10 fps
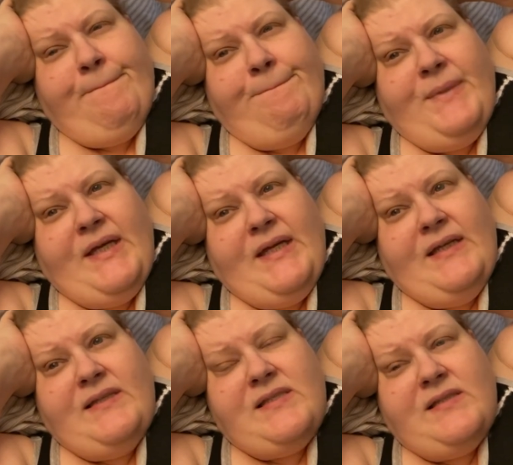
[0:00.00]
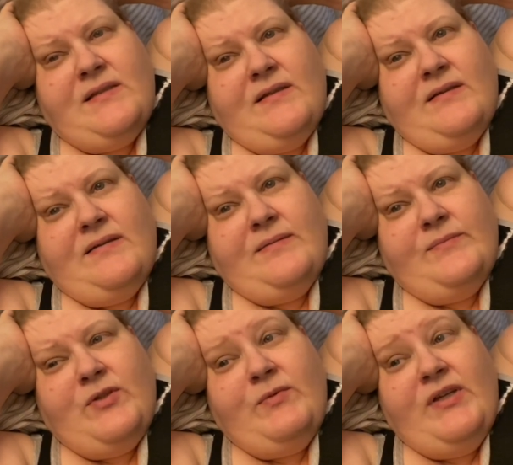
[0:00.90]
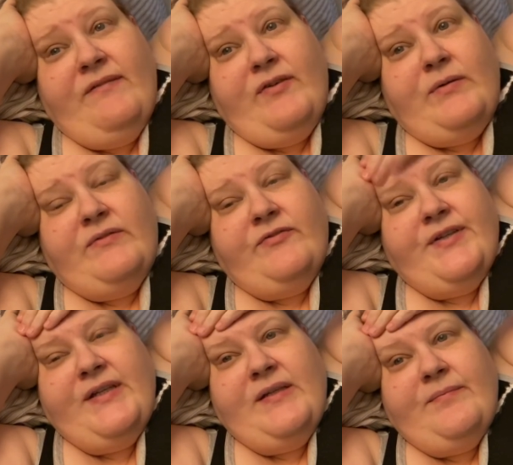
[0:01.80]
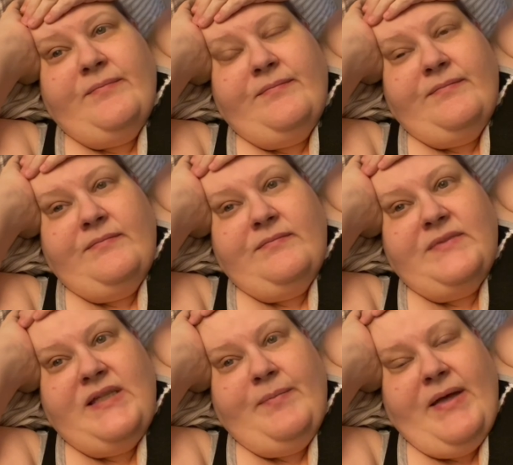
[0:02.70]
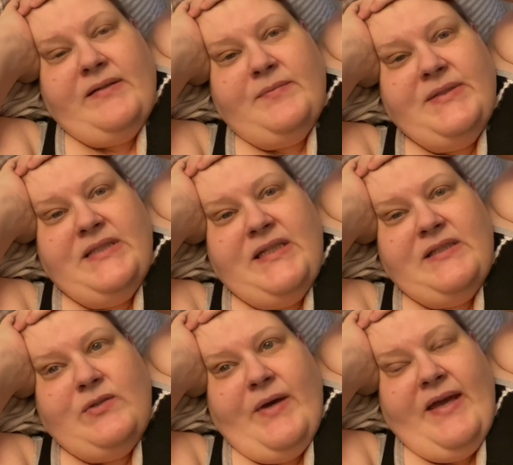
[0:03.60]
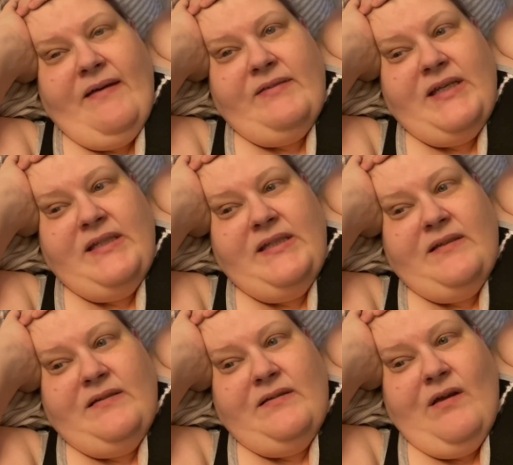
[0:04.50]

But, um, so I'm looking forward for him to get back to me today so I have an idea